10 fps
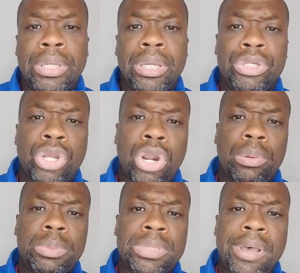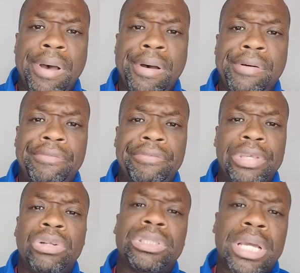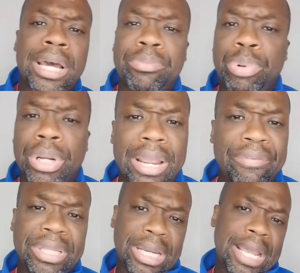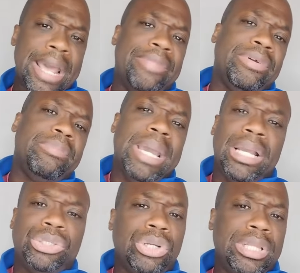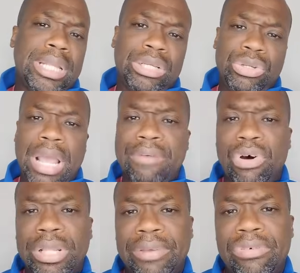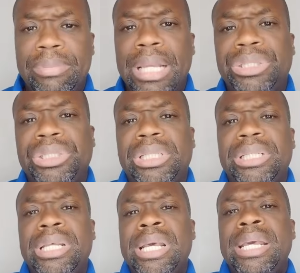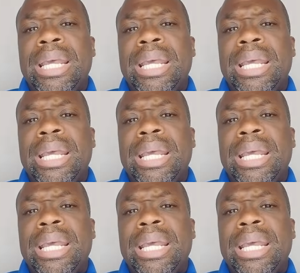in terms of you know just kind of putting everything together, making sure that you have all the information,